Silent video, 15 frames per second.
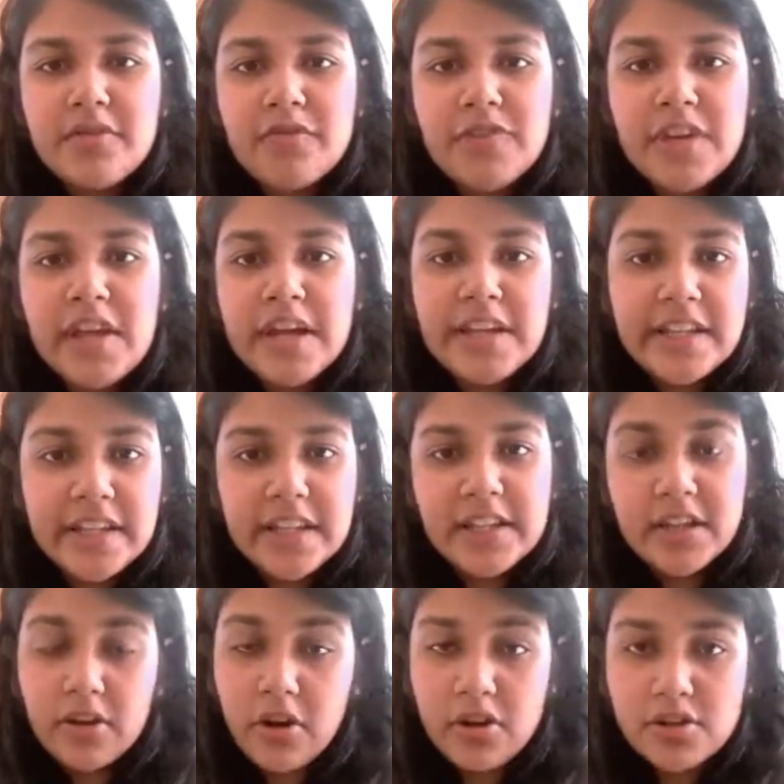we are taking
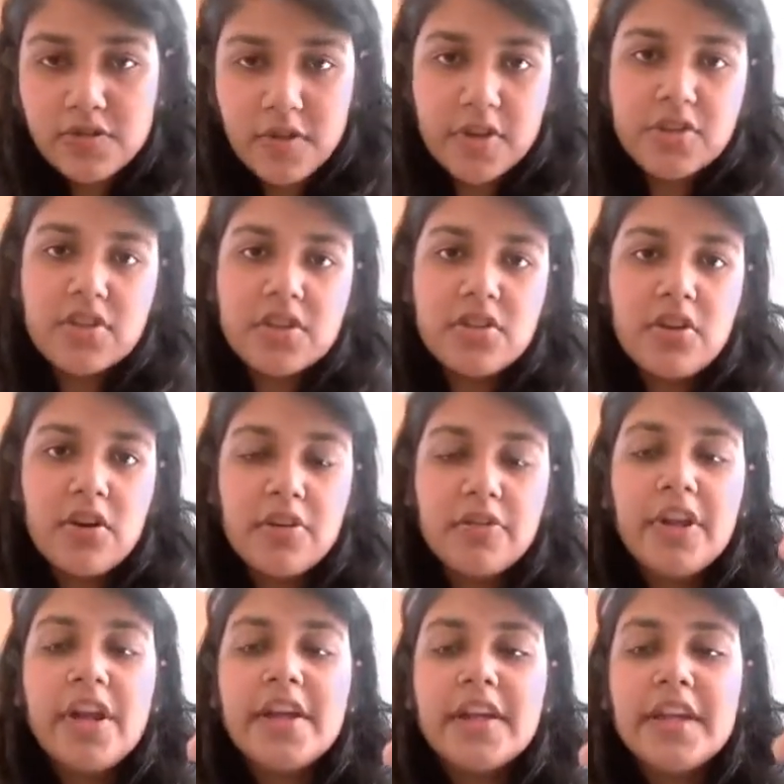the loss function, or
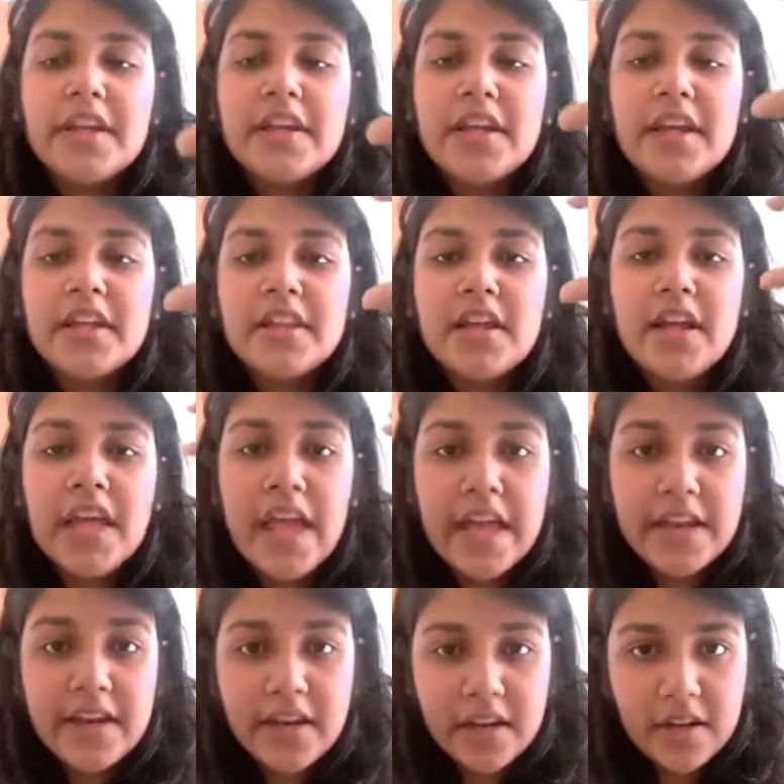we are taking the
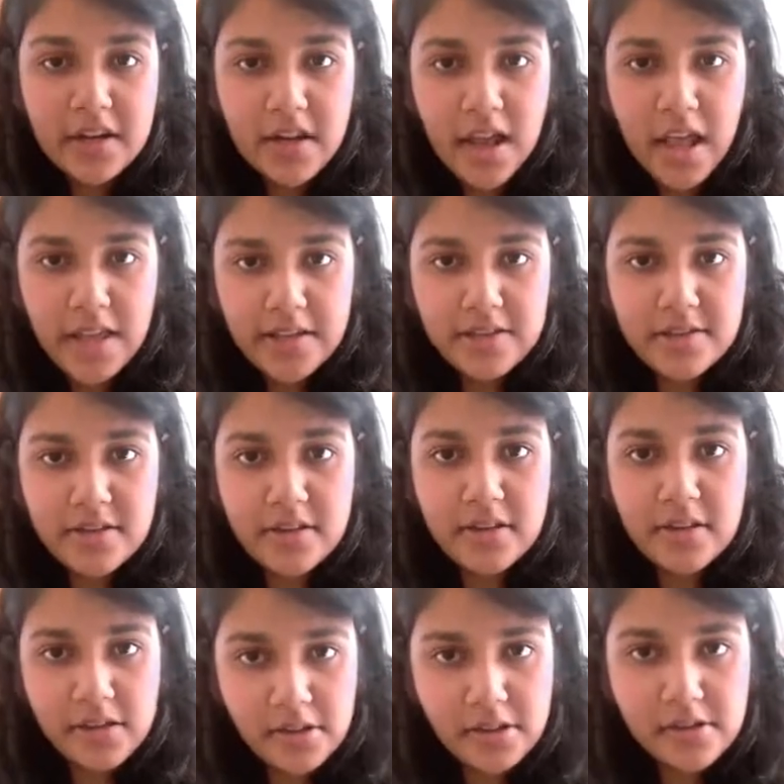error as the
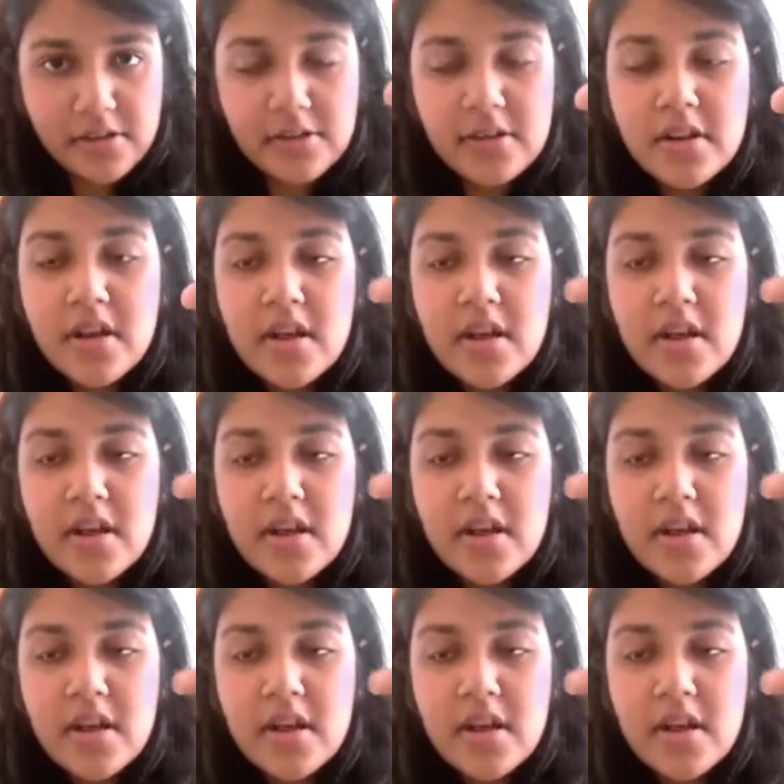learner.